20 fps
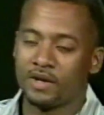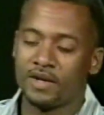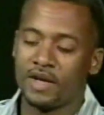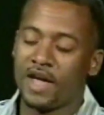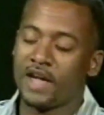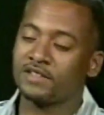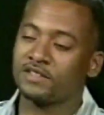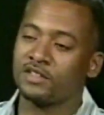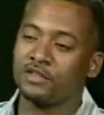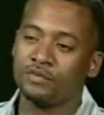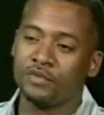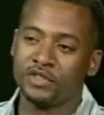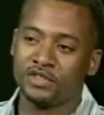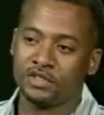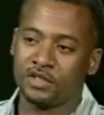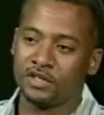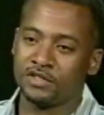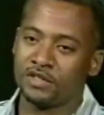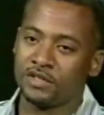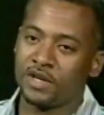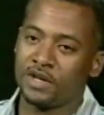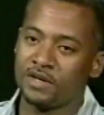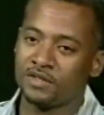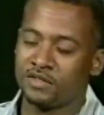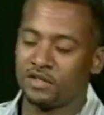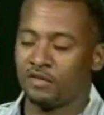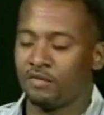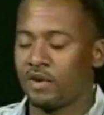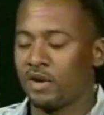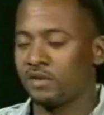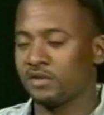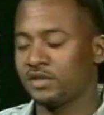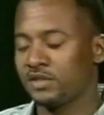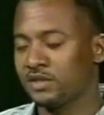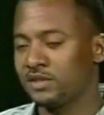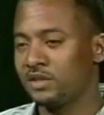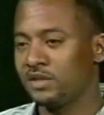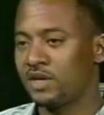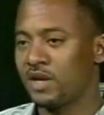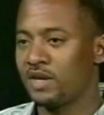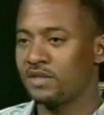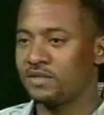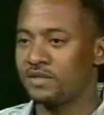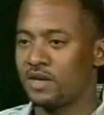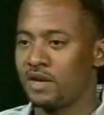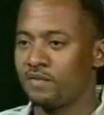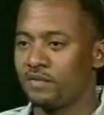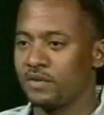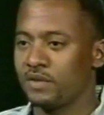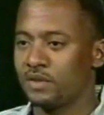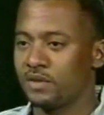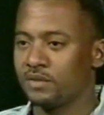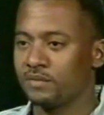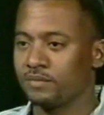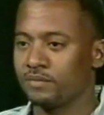And then gangs didn't resurge again until around 69, 70.